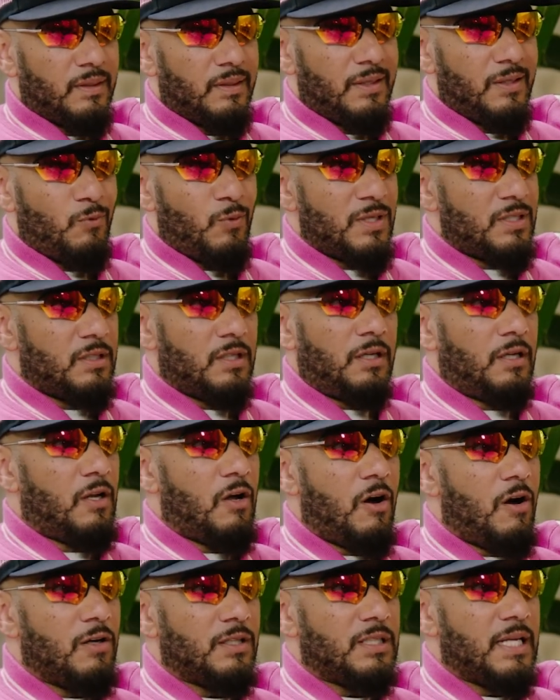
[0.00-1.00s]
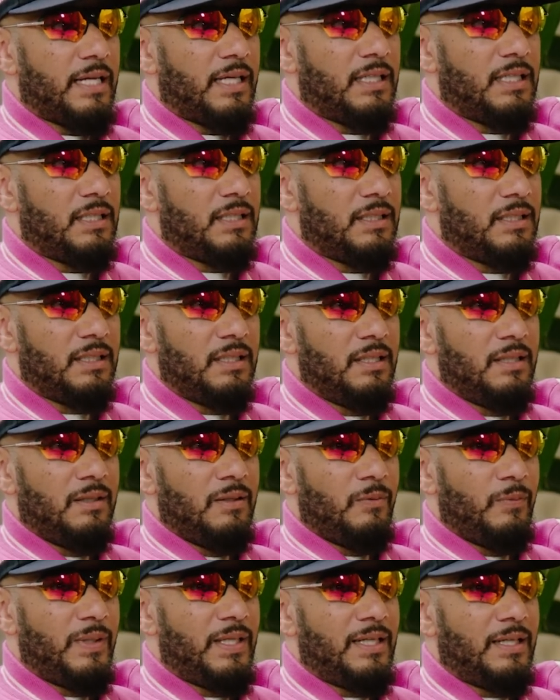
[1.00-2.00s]
it wasn't a loss. Like it didn't
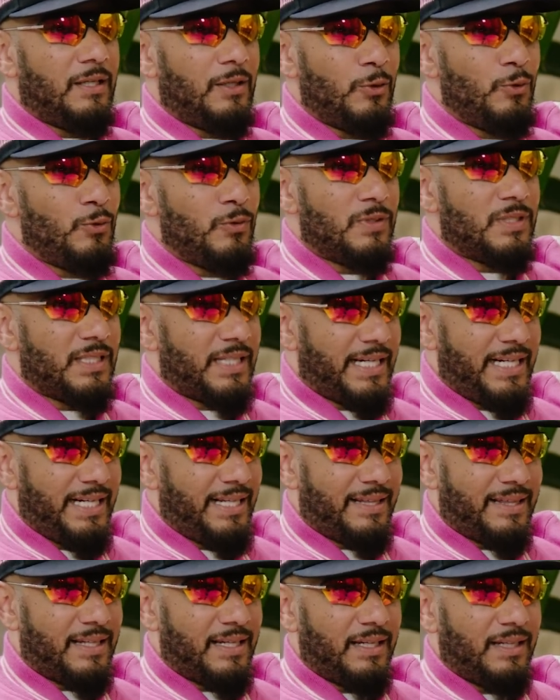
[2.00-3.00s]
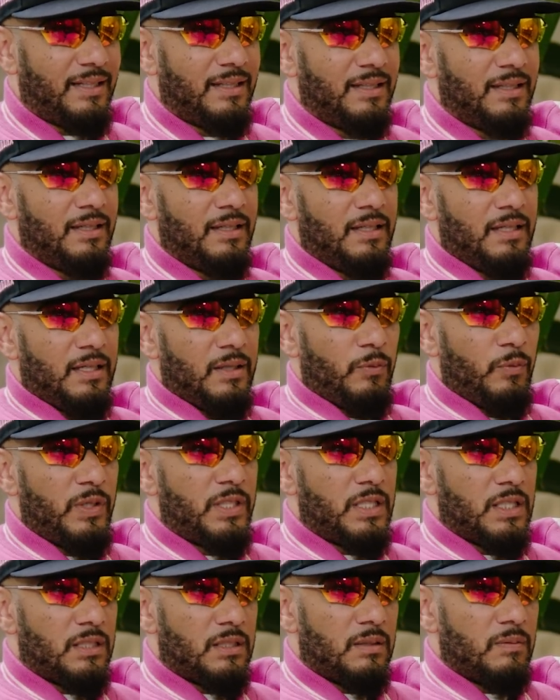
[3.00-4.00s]
we didn't lose anything. Mm-hmm. We
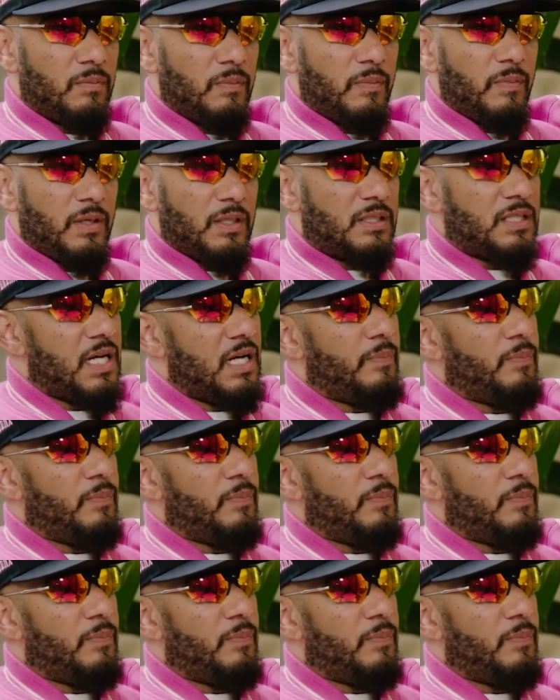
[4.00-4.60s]
just set